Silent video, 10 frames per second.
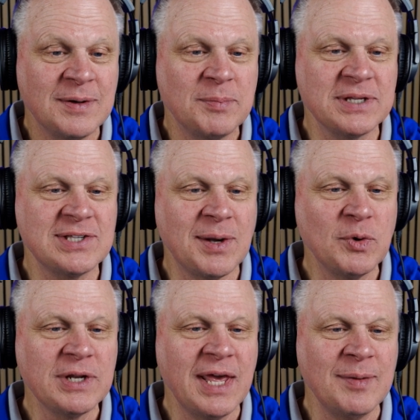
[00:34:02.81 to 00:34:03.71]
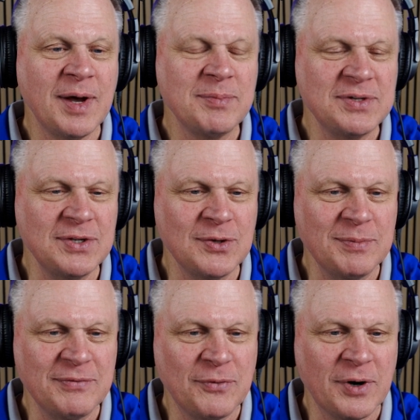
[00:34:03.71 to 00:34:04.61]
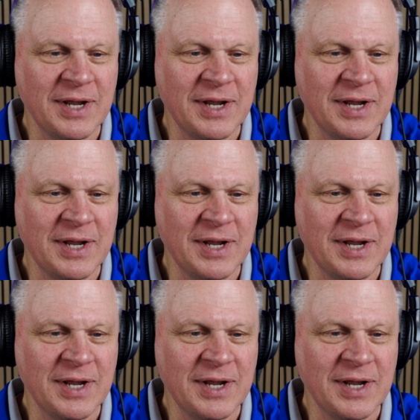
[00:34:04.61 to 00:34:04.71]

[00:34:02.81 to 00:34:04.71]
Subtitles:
but someone came up to you before